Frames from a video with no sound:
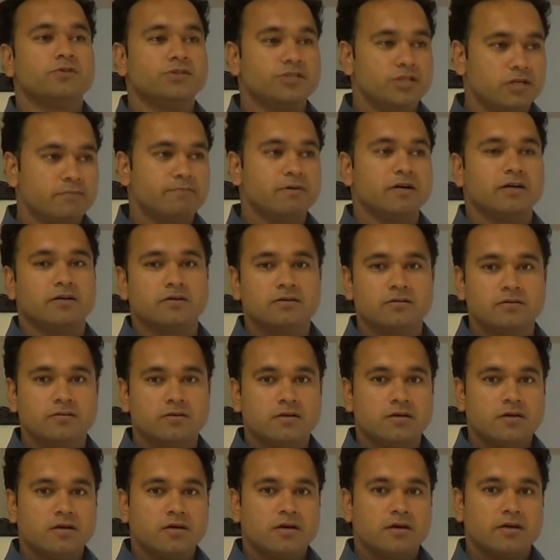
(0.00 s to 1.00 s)
debug,
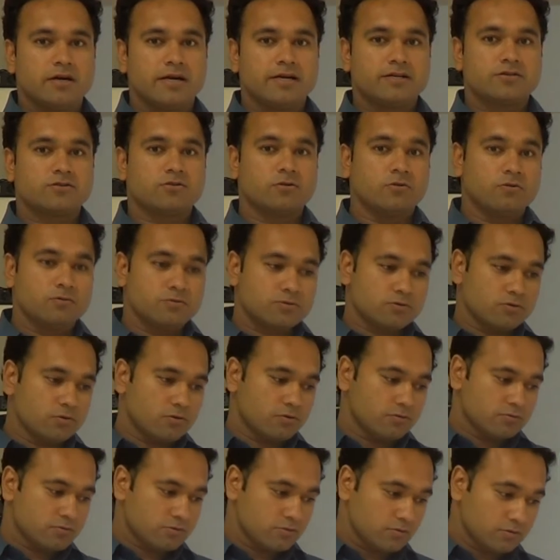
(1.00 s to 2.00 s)
right? So
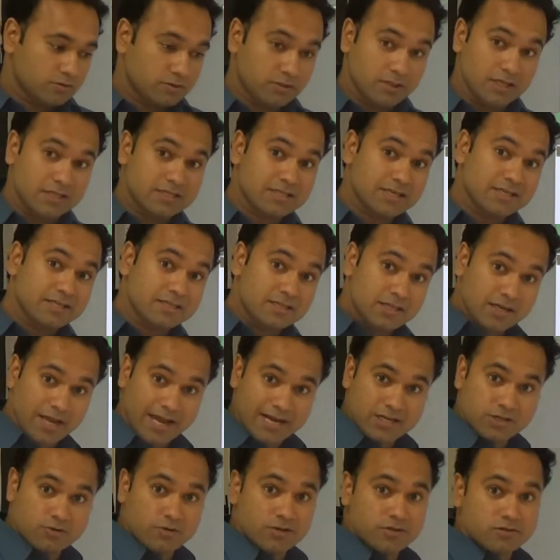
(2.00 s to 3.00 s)
this is the
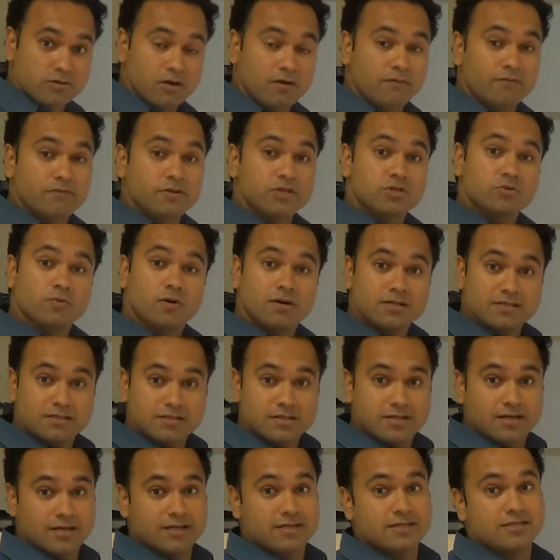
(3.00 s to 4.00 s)
actual job which was
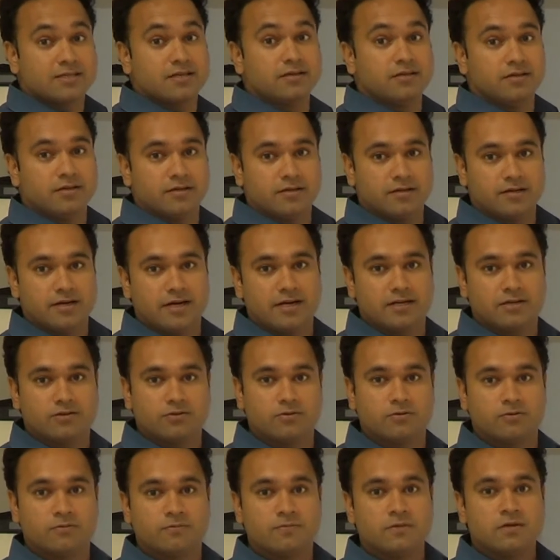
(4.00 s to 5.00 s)
concerned, right?
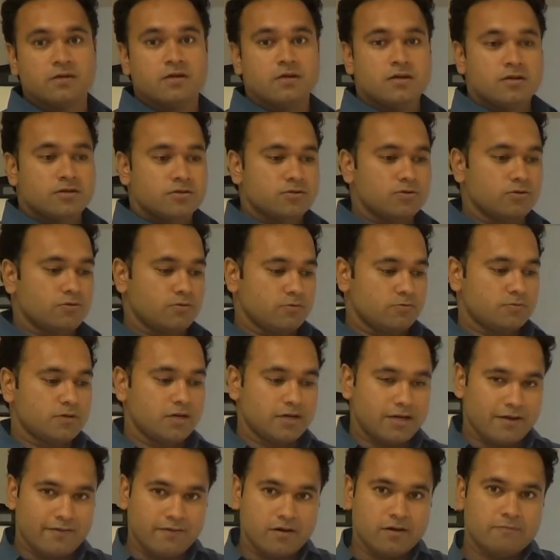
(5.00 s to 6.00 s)
So the
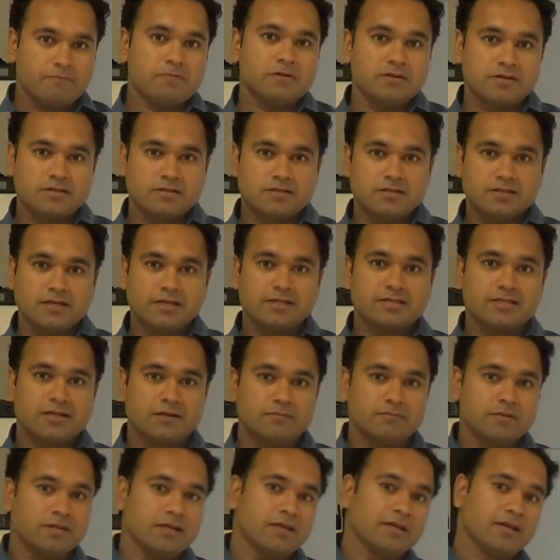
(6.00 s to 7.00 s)
developers did
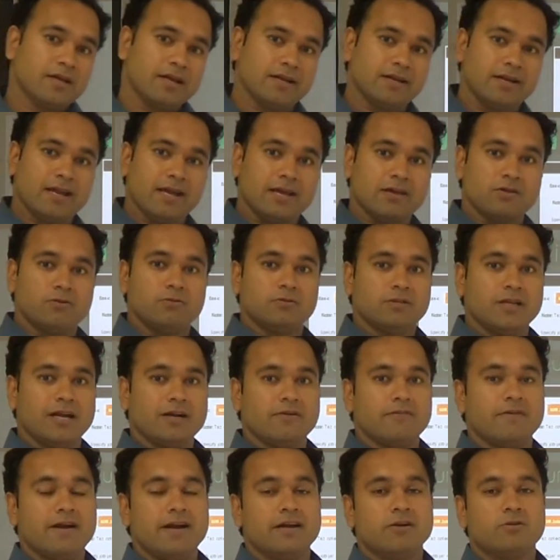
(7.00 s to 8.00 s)
something and like
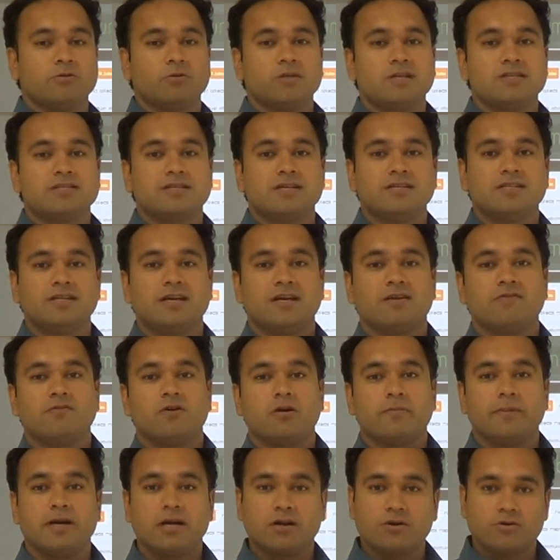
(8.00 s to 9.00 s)
that went to the staging
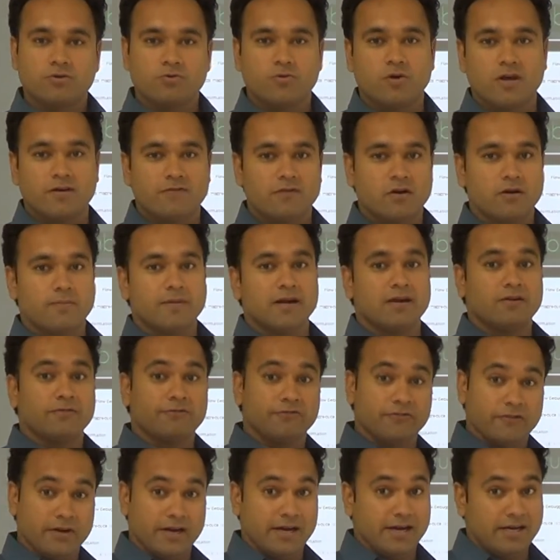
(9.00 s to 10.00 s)
environment or queue environment,
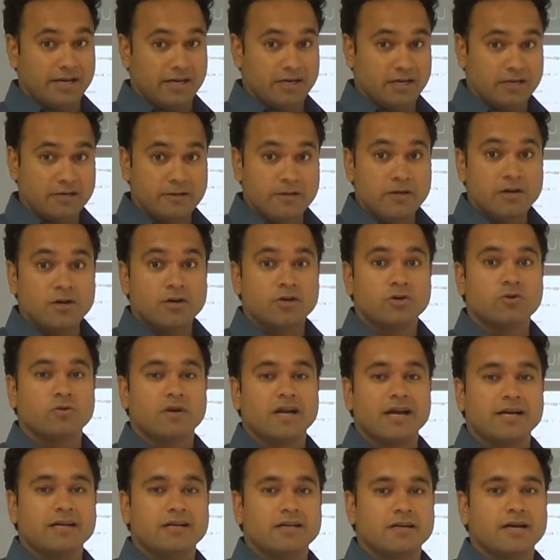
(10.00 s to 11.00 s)
failed to
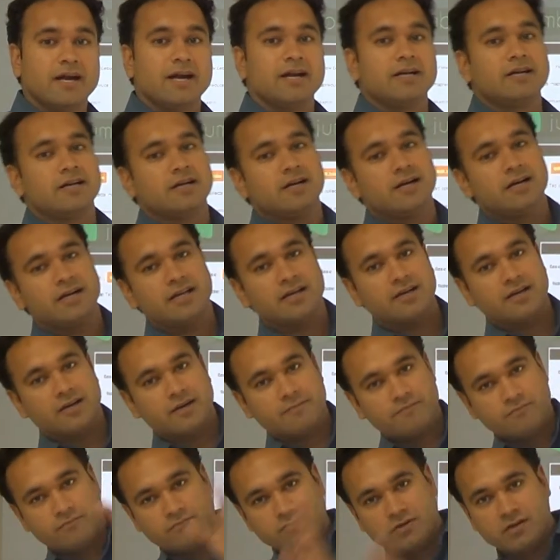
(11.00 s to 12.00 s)
get the right analytical
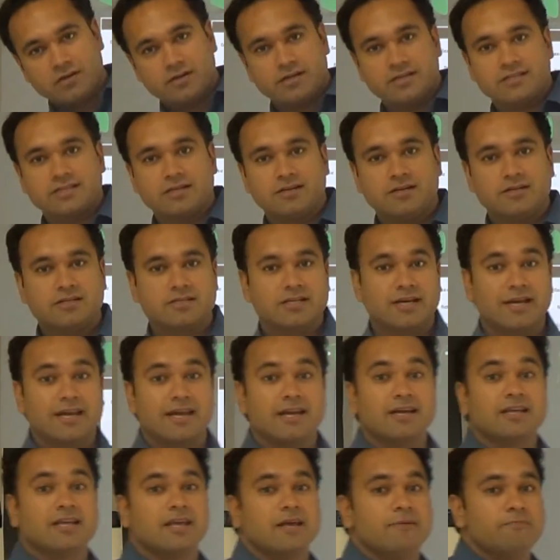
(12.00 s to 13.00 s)
results,
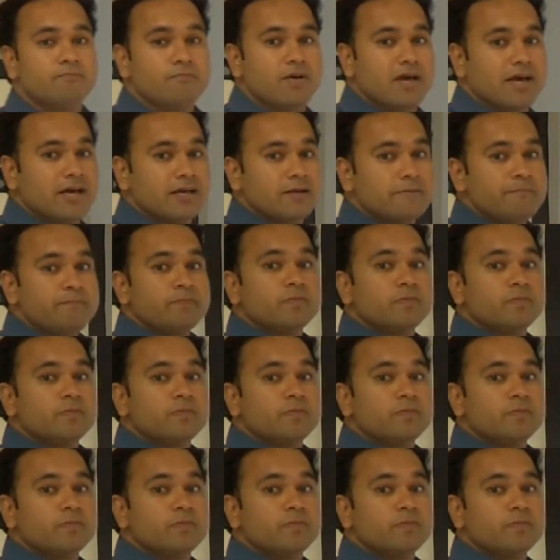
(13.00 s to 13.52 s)
again came back,